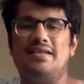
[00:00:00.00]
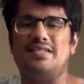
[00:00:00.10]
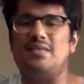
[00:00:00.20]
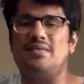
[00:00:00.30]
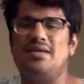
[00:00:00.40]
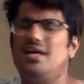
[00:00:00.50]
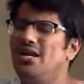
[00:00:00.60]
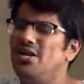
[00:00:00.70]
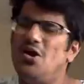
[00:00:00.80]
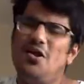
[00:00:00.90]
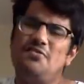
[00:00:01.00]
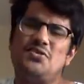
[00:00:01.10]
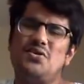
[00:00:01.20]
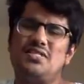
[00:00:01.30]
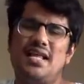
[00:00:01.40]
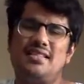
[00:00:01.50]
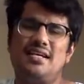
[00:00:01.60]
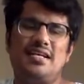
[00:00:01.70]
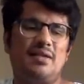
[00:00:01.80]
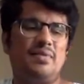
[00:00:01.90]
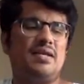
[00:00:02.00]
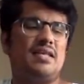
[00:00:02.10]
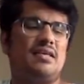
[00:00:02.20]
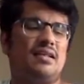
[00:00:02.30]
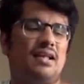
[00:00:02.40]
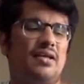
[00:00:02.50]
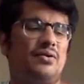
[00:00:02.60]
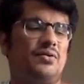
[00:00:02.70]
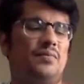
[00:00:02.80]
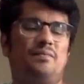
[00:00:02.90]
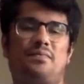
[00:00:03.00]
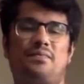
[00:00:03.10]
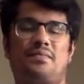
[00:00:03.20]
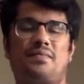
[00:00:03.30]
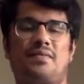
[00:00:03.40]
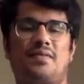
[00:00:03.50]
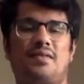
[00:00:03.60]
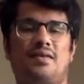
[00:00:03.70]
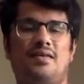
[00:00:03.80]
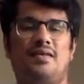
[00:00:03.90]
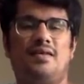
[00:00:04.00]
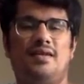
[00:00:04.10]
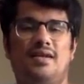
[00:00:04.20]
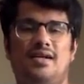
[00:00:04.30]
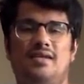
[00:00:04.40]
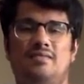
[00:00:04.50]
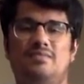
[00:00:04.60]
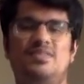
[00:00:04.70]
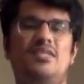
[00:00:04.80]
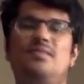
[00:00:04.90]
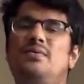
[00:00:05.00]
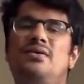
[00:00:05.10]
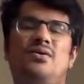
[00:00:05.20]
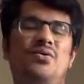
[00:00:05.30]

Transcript: Just like I had taken that example, Pehli Nazar mein, a lot of songs like that can be taken, like,